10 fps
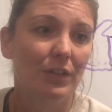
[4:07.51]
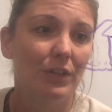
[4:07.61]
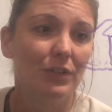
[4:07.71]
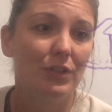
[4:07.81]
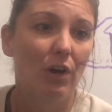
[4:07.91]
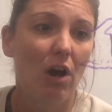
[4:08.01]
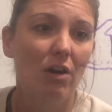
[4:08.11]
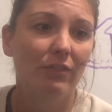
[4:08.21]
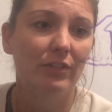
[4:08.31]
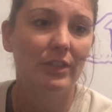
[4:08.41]
So
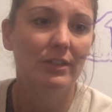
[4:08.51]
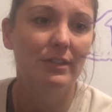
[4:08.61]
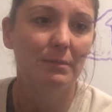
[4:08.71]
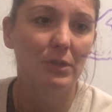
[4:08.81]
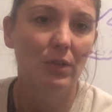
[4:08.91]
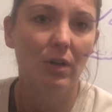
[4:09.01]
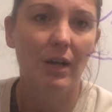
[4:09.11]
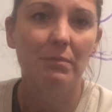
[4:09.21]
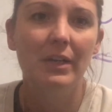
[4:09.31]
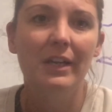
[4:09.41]
over some
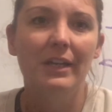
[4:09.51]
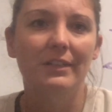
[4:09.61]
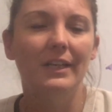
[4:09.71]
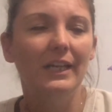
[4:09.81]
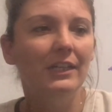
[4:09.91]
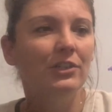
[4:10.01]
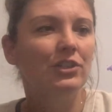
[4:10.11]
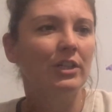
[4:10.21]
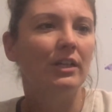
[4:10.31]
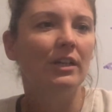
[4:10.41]
time, the
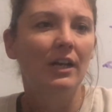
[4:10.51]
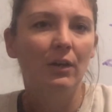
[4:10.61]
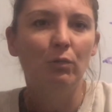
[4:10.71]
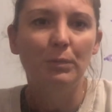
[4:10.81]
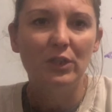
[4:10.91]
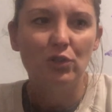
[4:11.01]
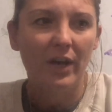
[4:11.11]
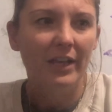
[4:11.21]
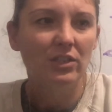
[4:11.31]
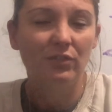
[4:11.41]
energy will be
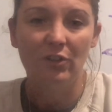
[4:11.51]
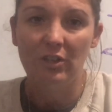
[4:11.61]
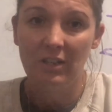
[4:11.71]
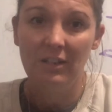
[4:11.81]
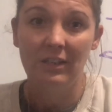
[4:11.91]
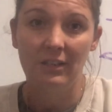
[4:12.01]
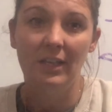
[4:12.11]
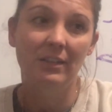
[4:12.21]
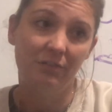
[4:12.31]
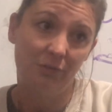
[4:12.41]
transferred
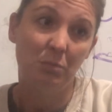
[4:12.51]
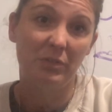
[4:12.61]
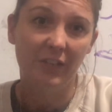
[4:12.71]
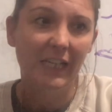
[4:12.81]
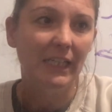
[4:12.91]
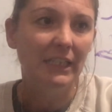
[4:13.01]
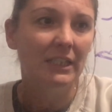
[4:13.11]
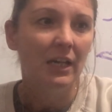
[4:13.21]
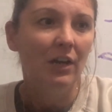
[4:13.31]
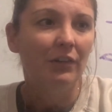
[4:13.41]
in the form of heat
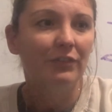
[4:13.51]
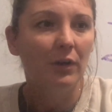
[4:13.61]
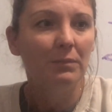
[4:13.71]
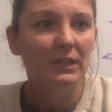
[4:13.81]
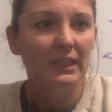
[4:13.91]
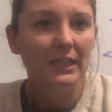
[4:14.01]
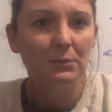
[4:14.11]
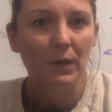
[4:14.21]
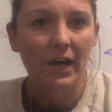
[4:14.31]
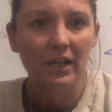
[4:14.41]
from these
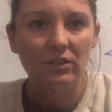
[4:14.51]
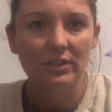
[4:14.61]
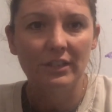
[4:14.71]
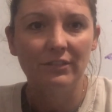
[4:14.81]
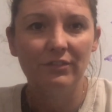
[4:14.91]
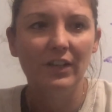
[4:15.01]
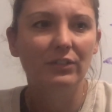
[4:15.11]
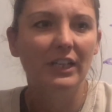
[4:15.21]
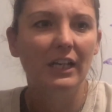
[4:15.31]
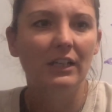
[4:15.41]
particles at the
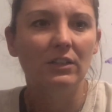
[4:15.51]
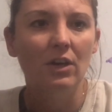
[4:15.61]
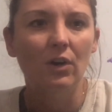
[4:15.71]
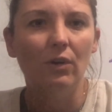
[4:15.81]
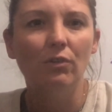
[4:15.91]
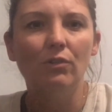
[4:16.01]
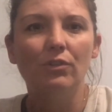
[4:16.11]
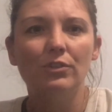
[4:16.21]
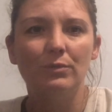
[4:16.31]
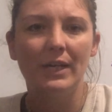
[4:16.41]
very end all
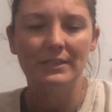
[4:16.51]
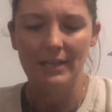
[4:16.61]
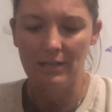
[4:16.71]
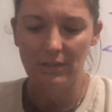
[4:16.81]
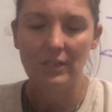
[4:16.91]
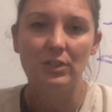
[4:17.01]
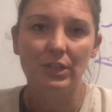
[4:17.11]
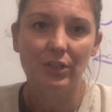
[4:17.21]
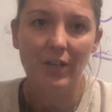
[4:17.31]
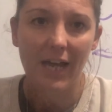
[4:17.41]
the way down into
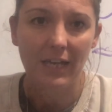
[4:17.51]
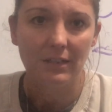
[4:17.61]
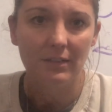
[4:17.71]
your hand.